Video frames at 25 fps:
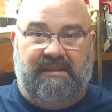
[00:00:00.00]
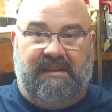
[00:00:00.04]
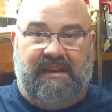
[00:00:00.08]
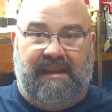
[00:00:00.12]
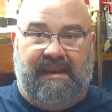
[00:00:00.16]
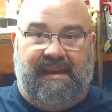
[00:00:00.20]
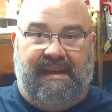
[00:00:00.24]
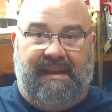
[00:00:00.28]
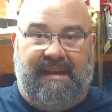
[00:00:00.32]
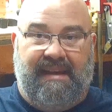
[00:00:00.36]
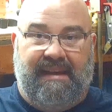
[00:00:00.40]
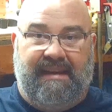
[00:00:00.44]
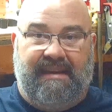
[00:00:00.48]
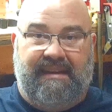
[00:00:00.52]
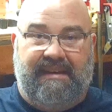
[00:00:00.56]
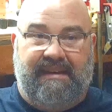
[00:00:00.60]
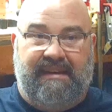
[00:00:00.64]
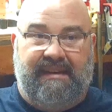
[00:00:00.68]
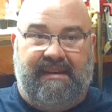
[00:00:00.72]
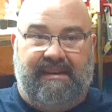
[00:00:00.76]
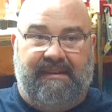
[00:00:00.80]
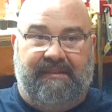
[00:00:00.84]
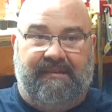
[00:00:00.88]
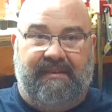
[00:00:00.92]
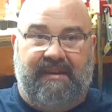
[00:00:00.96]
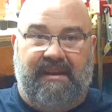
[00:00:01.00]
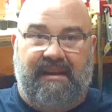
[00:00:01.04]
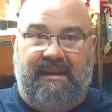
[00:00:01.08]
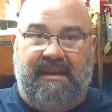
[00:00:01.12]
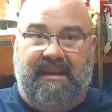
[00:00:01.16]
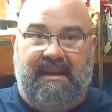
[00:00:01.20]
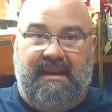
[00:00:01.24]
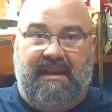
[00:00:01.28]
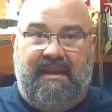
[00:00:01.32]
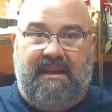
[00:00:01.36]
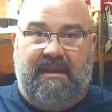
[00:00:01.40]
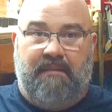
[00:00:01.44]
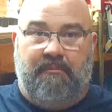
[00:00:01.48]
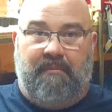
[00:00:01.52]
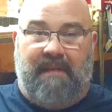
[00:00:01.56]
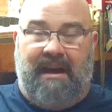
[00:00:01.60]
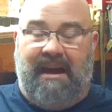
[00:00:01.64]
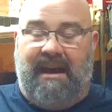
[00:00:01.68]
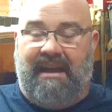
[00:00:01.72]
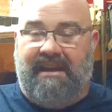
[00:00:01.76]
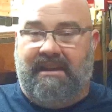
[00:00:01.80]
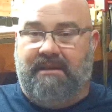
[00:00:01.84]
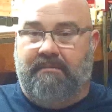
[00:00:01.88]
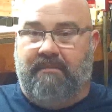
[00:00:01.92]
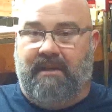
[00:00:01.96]
and
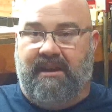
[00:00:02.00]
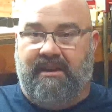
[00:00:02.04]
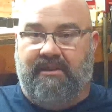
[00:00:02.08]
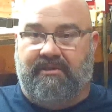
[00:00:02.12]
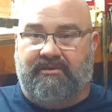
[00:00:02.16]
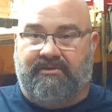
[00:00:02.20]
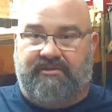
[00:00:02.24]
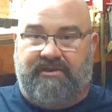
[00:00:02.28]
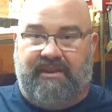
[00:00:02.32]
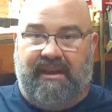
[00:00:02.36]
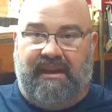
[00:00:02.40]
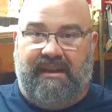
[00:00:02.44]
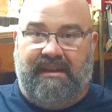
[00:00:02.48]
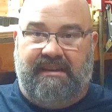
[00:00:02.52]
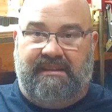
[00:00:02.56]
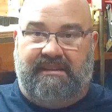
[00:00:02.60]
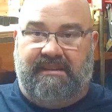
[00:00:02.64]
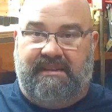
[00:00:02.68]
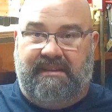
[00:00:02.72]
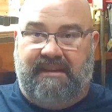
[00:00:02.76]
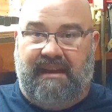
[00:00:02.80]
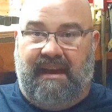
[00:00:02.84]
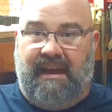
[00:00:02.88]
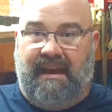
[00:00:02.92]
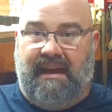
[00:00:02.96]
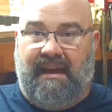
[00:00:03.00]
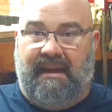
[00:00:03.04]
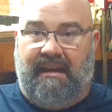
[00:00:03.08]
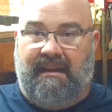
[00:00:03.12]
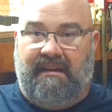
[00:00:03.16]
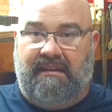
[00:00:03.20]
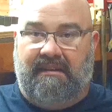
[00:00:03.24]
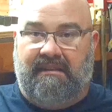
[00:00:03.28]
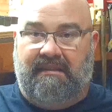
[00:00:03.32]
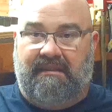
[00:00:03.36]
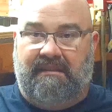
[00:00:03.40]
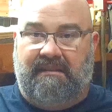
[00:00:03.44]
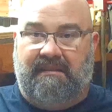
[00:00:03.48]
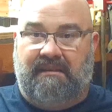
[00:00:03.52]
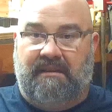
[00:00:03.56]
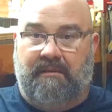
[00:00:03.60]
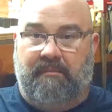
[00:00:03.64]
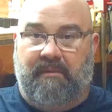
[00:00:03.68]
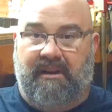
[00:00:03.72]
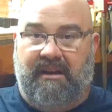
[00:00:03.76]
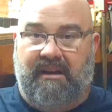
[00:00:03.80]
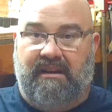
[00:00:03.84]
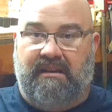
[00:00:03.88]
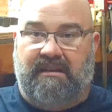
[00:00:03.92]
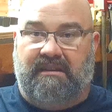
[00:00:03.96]
my emails to ATI,
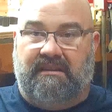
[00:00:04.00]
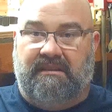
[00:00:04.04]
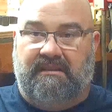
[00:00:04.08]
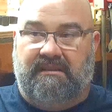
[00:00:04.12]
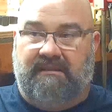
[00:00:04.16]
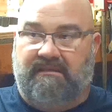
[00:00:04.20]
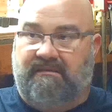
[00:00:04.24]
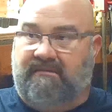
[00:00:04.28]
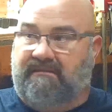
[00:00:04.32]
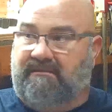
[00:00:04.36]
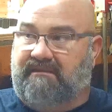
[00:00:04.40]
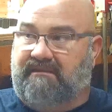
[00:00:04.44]
American